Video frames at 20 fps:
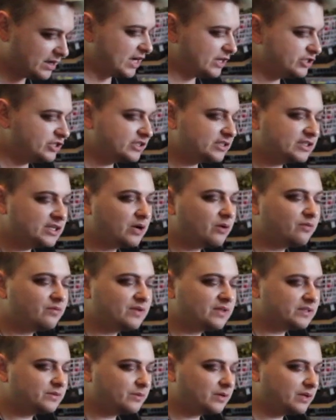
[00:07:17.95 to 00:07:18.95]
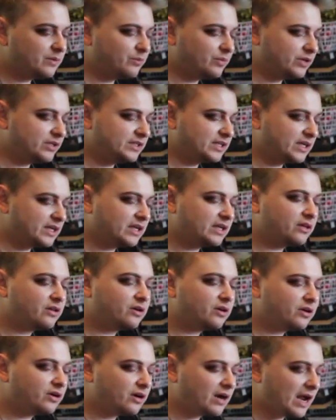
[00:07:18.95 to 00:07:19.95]
I just know this one in
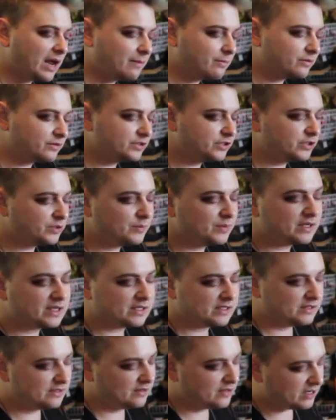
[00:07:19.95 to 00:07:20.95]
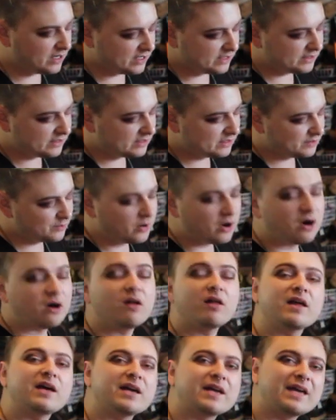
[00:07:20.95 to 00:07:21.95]
particular you're able to because there is a
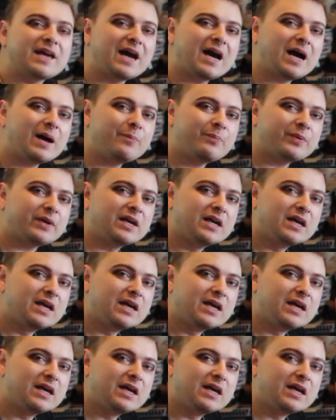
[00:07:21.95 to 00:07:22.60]
small gap